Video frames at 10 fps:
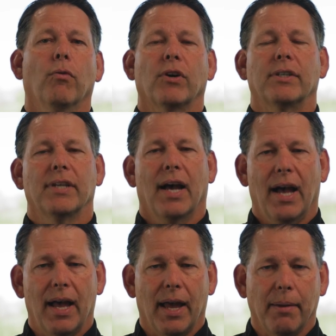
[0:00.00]
over
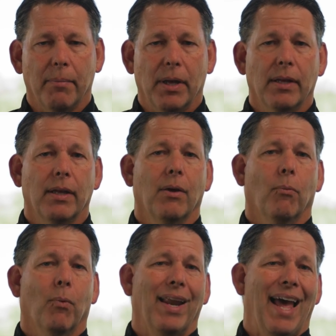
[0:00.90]
time,
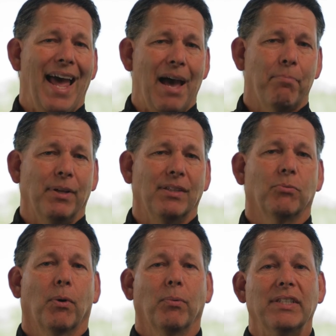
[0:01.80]
what
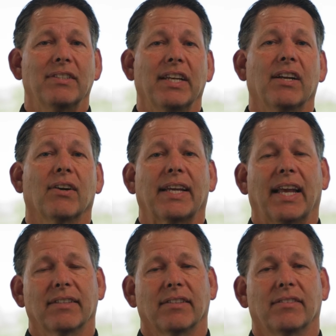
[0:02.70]
happens, what we see here in
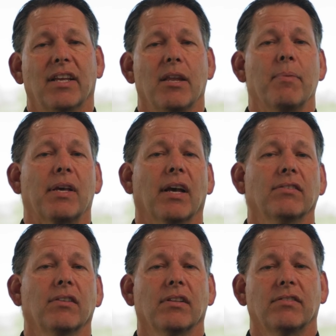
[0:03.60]
Kansas City,
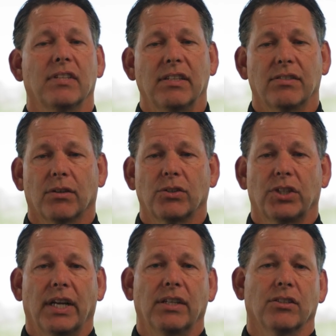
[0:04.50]
because of the seasonal
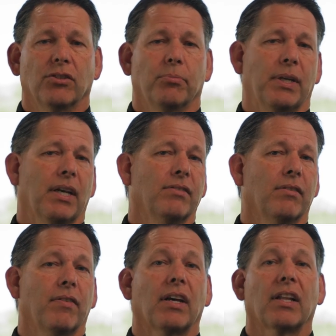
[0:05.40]
changes, because
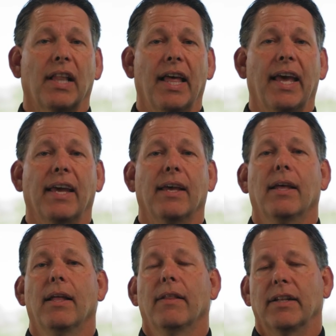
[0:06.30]
of the clay
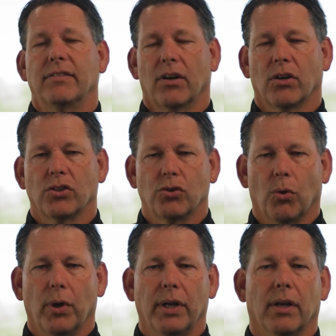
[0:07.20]
that's in our
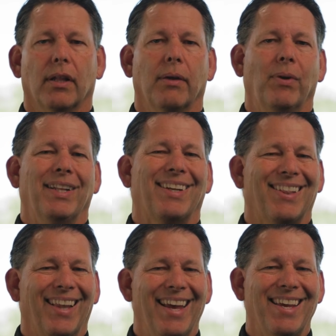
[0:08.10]
soil, and when
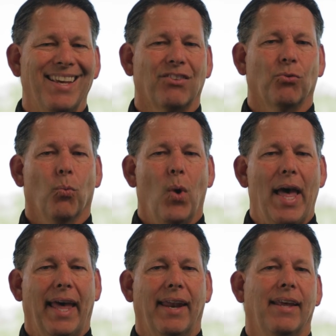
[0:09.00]
clay gets
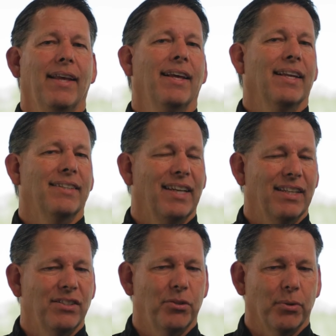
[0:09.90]
wet, it
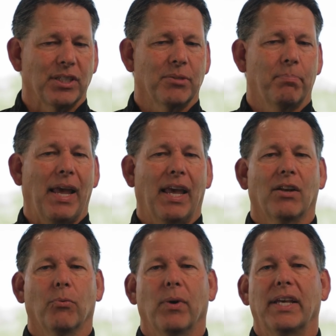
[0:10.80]
tends to
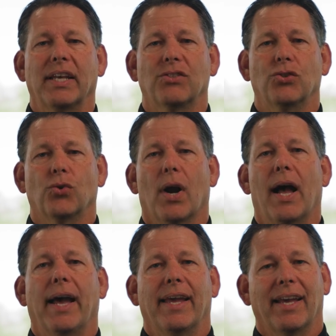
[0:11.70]
expand. When it gets
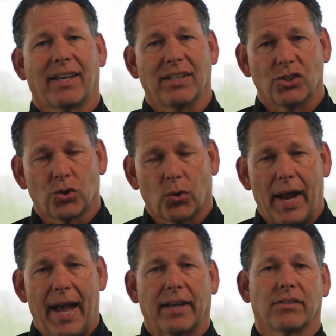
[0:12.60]
dry, it
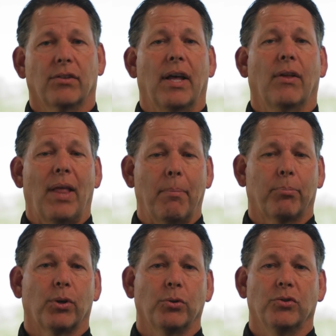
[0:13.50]
contracts, and now that
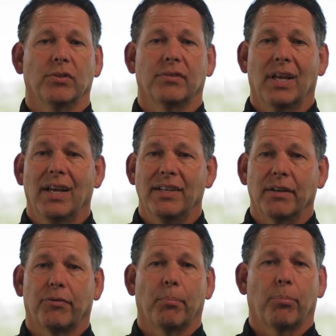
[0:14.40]
produces
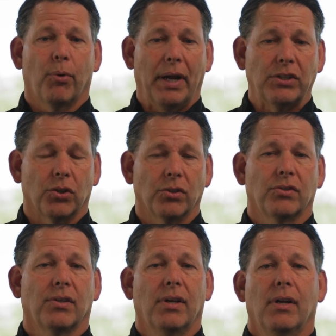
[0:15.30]
different
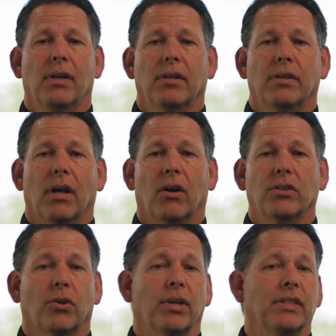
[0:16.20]
pressures are uh,
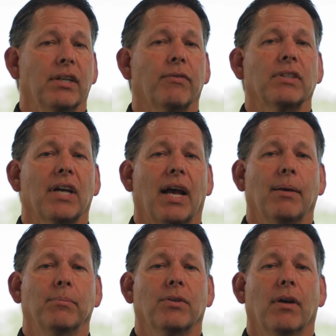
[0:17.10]
during different
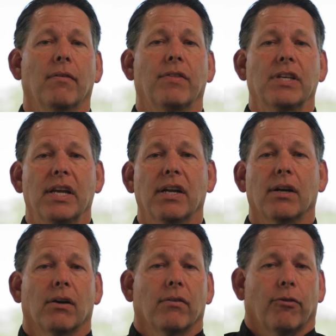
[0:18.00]
times of the
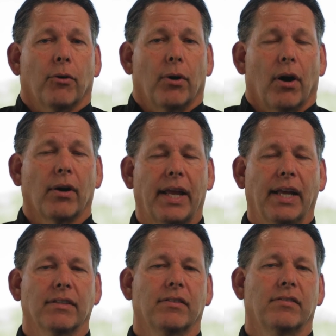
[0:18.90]
year for our
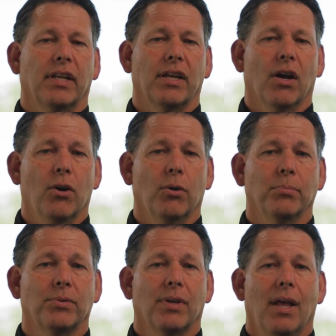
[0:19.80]
Kansas City
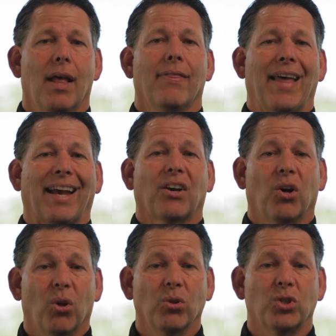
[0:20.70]
homes. That
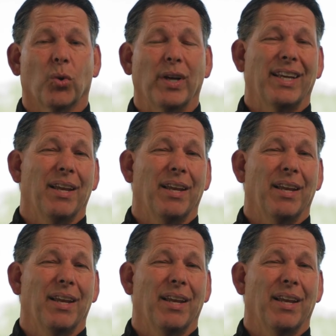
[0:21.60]
cold joint